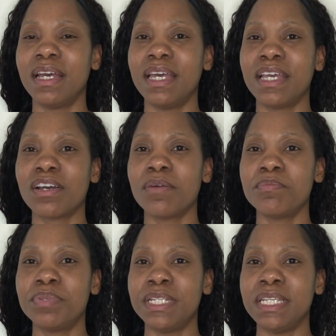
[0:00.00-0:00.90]
a
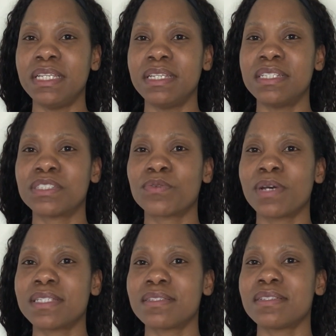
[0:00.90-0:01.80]
company is
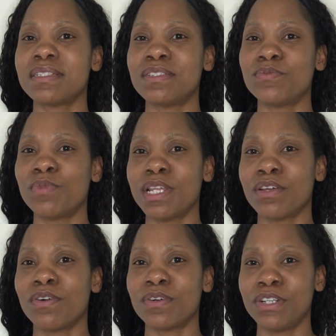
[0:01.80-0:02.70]
questioning whether
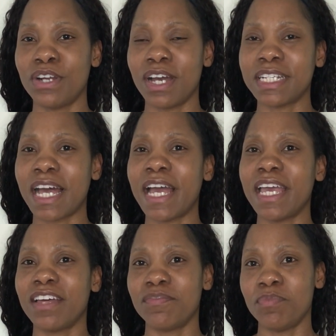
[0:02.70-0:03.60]
or not I
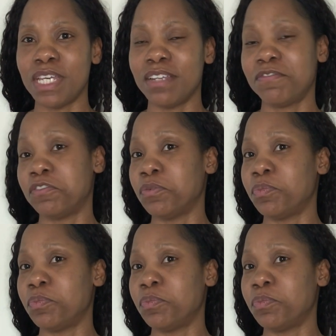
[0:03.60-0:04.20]
have made full